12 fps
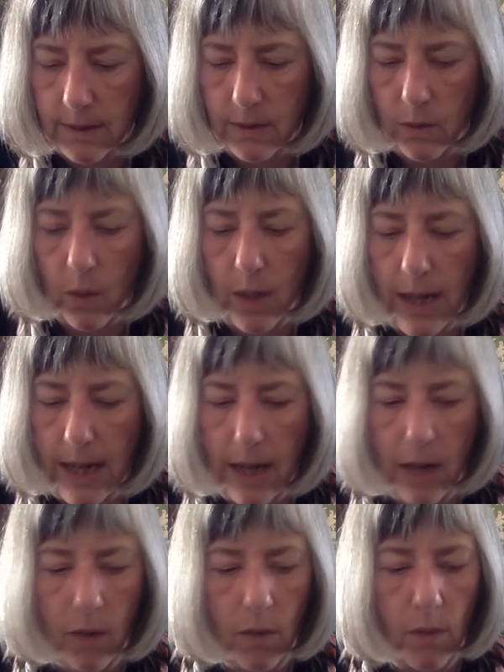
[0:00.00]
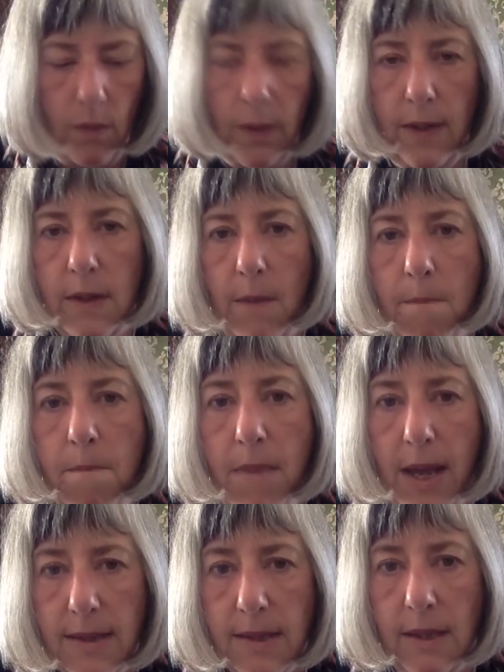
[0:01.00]
Wow, these are
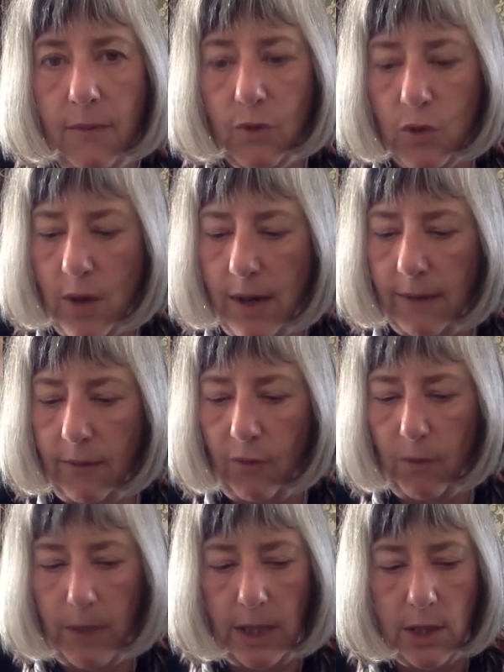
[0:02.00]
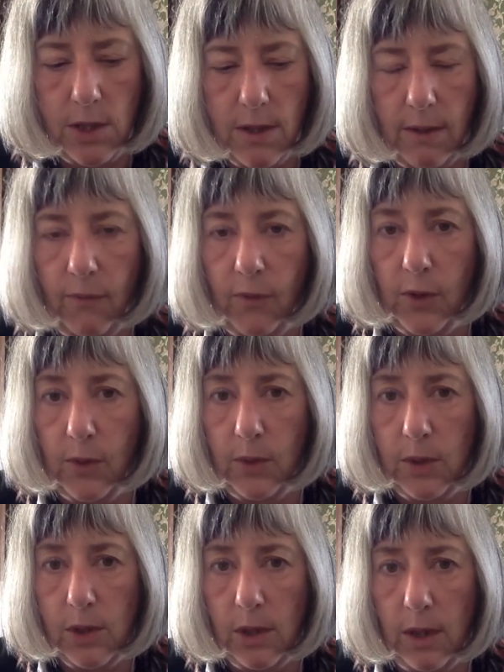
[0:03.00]
massive transformations for you
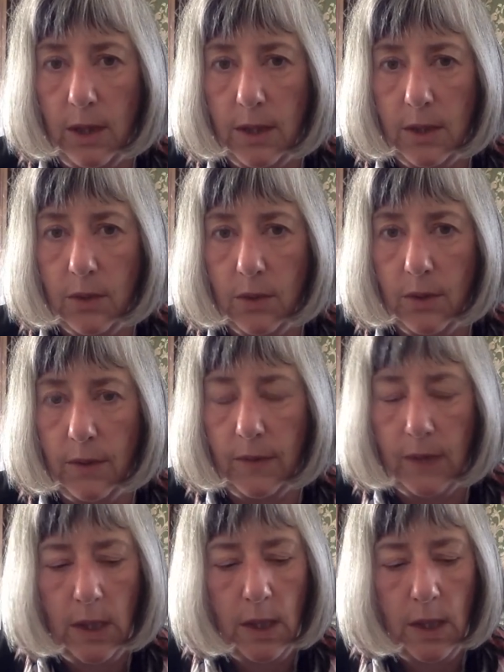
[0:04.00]
in July, Taurus.